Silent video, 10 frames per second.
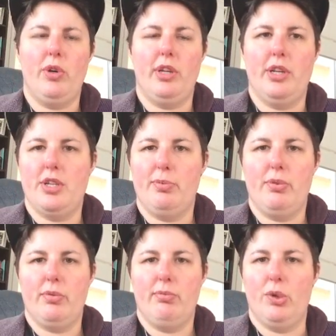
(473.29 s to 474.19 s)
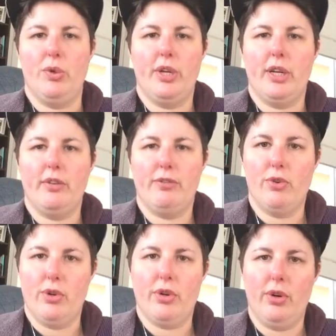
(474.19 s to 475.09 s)
and then she put milk in it
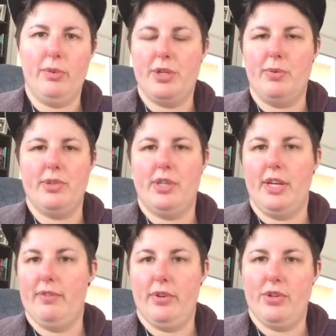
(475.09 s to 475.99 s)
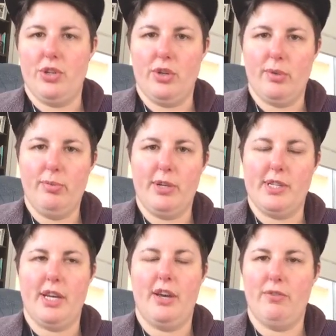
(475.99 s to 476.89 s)
for her, which wasn't even her job because
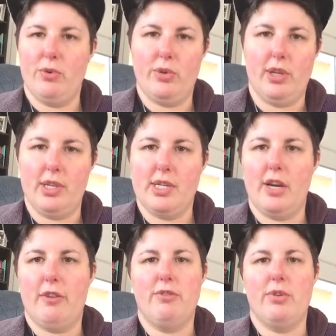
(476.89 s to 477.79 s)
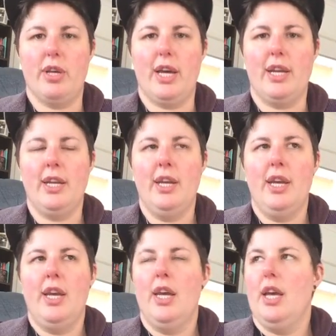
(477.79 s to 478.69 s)
they have orderly staff for that,
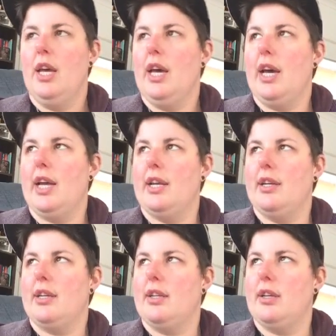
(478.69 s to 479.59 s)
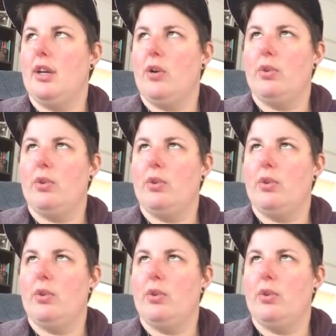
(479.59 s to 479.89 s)
and the old